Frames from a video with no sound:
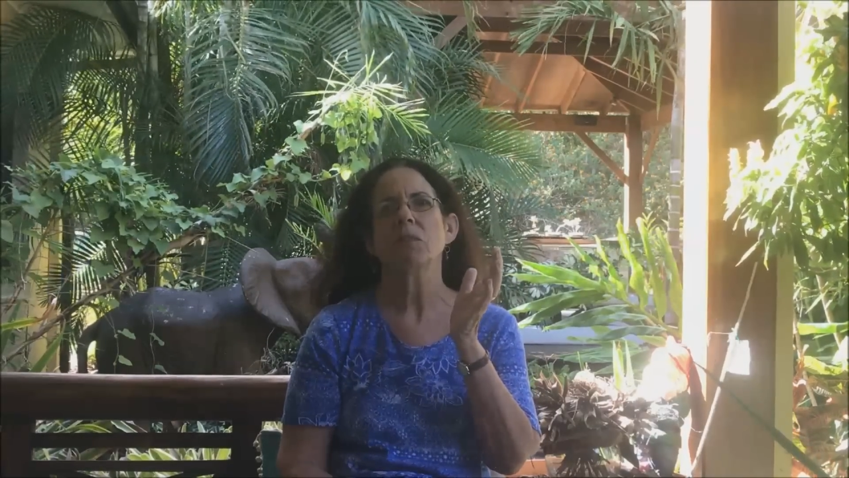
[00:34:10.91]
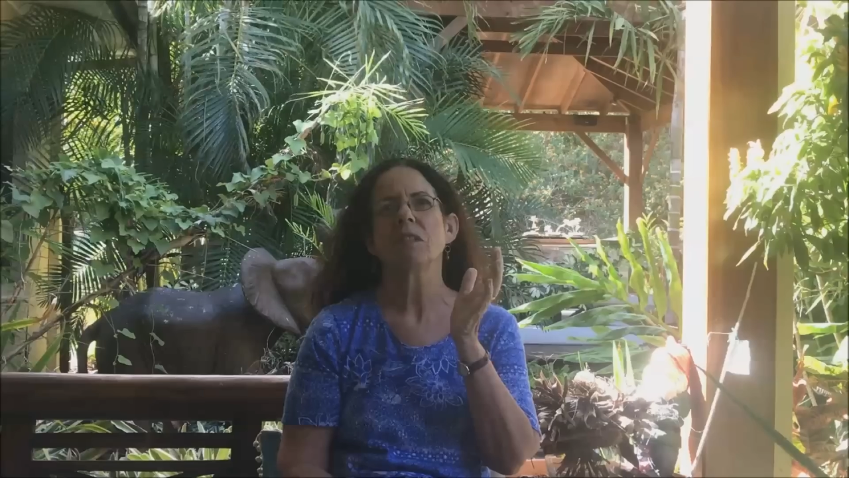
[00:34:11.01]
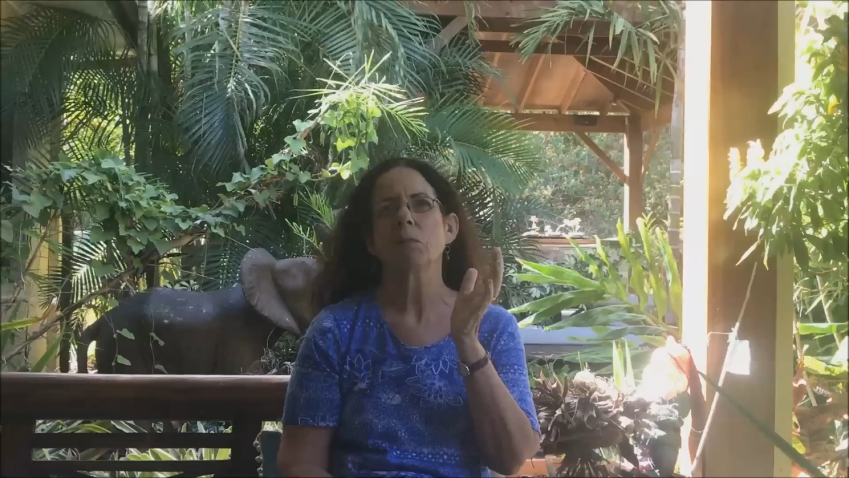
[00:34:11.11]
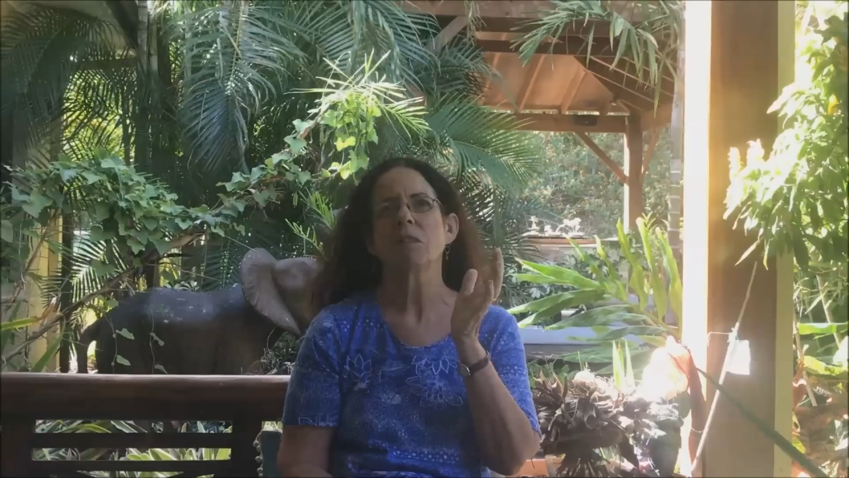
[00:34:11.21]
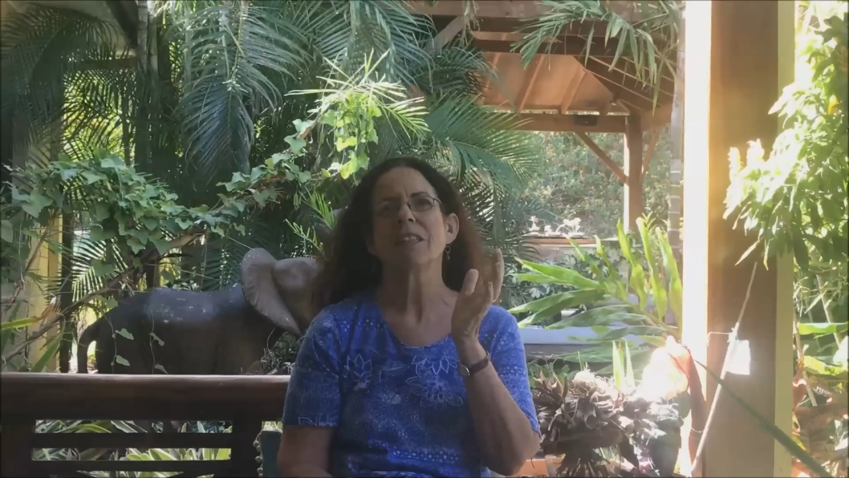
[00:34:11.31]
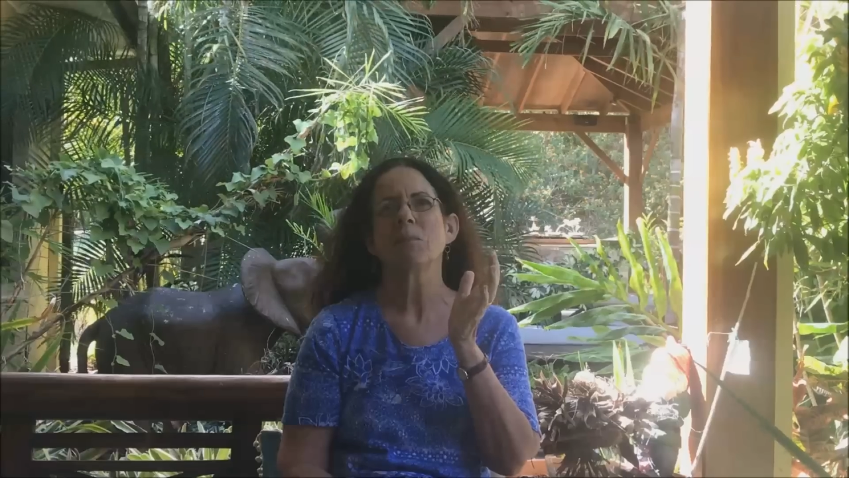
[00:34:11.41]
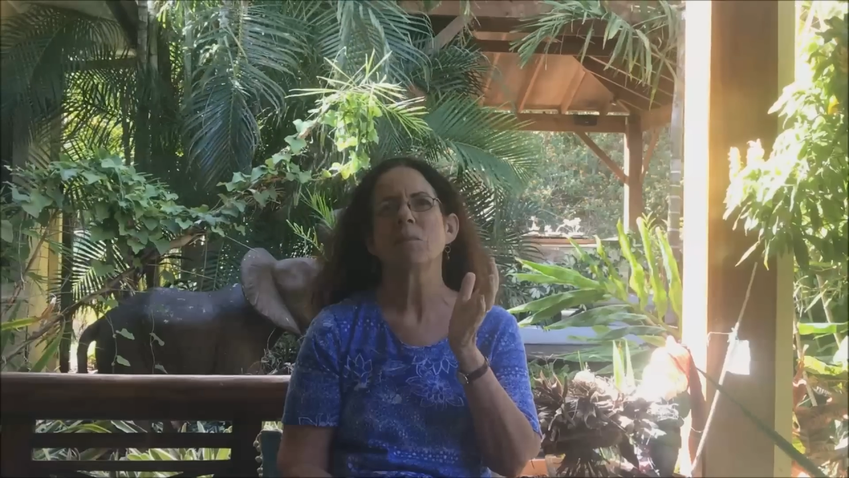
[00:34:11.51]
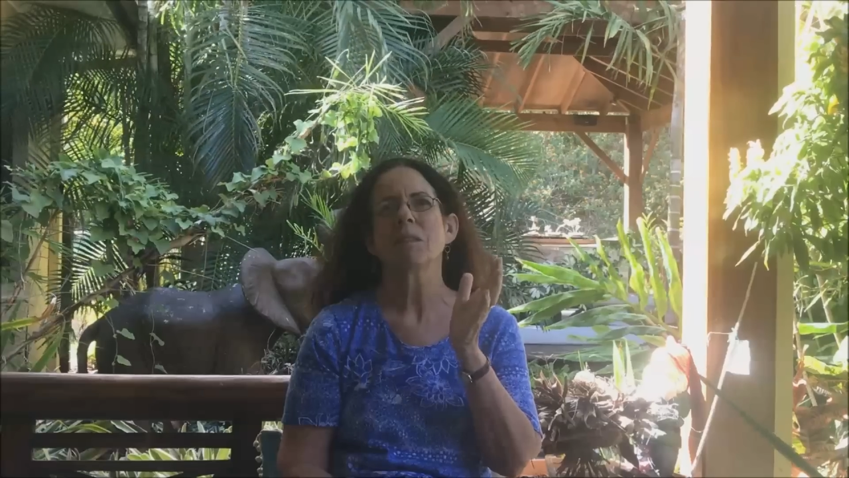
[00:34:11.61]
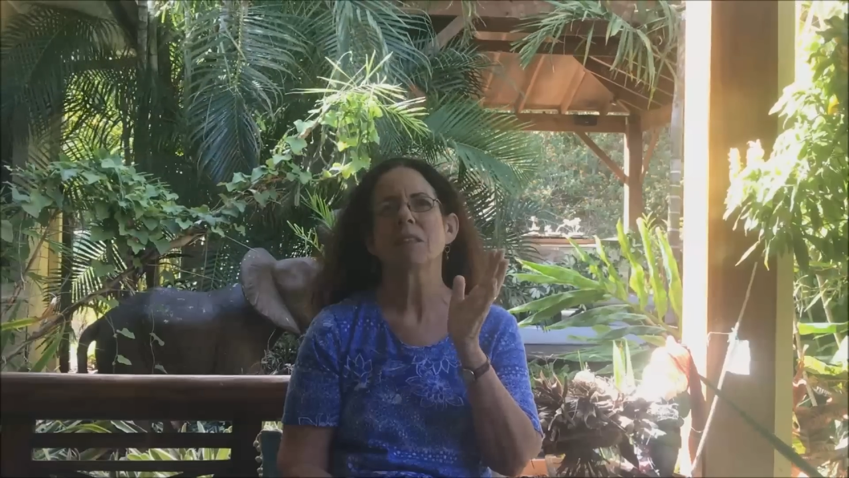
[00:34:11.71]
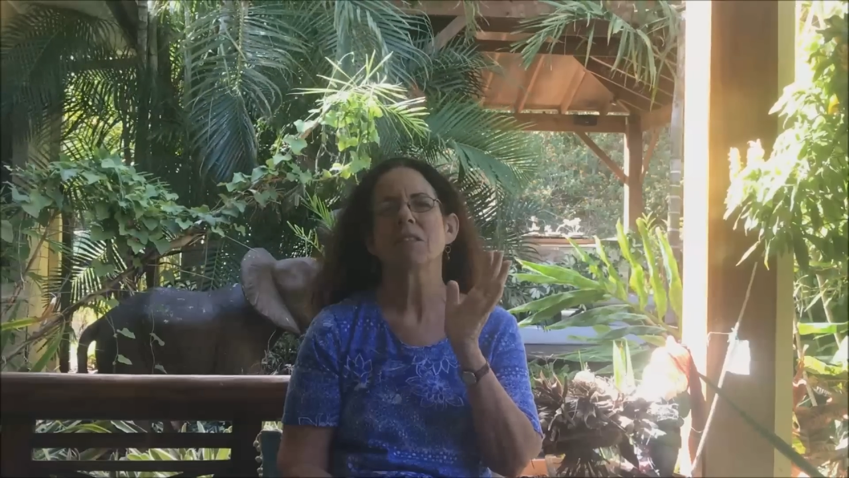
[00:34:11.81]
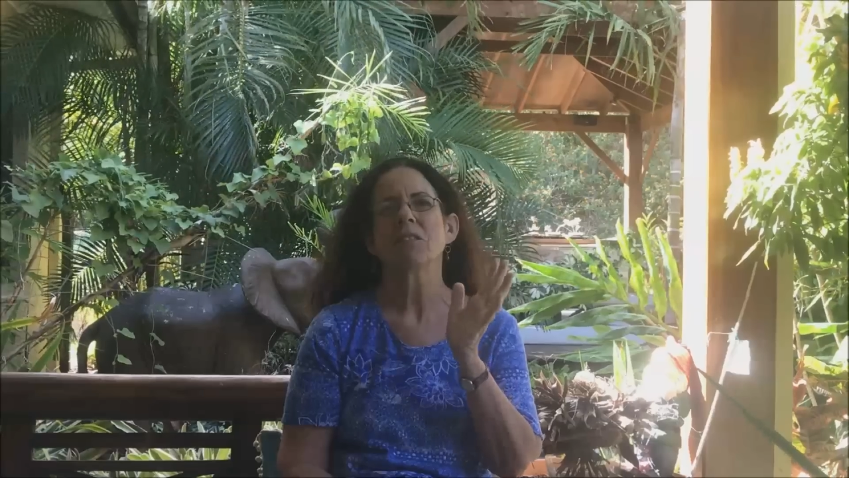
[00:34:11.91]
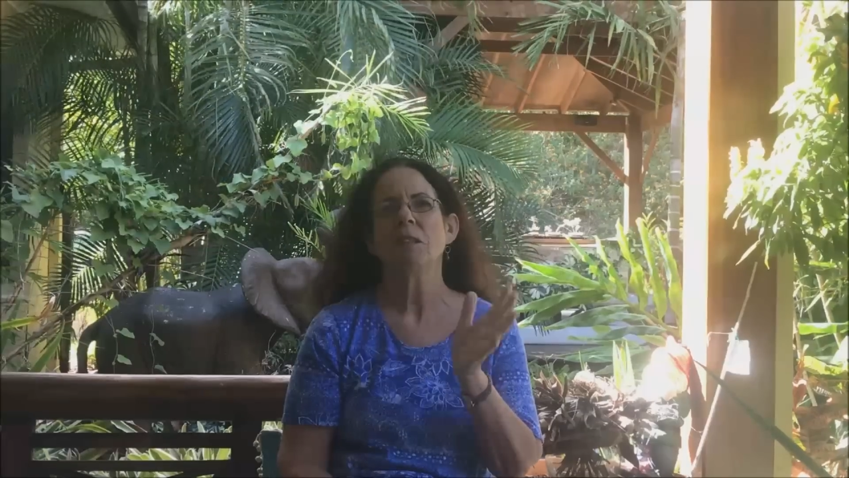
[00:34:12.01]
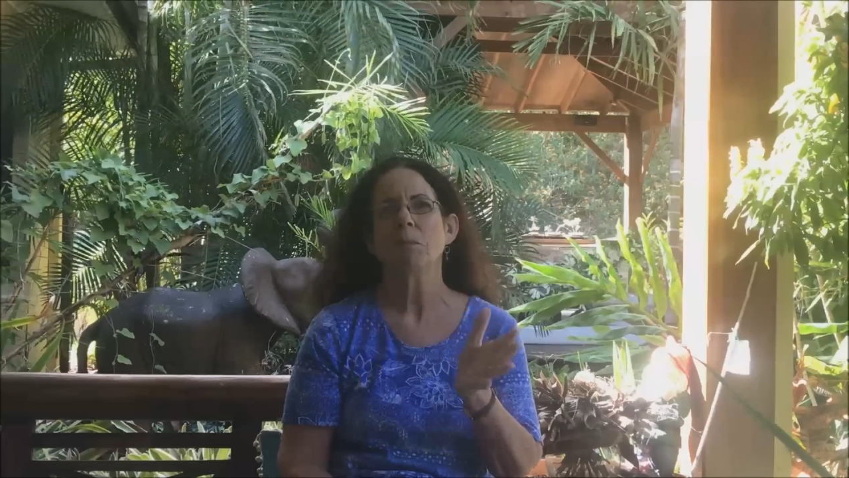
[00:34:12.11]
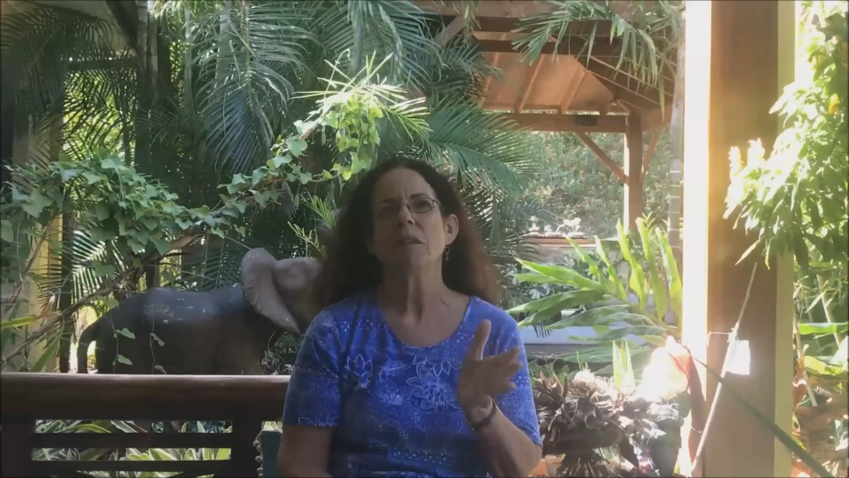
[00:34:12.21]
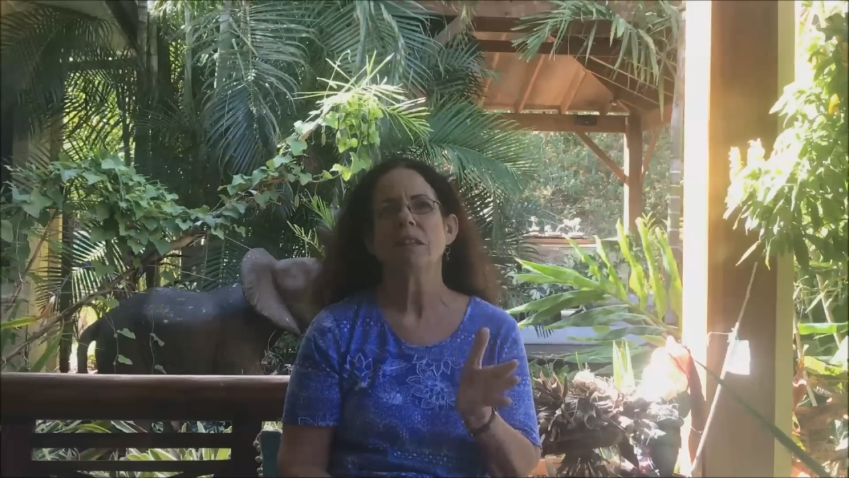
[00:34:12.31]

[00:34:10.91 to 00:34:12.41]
with somebody up on the ship.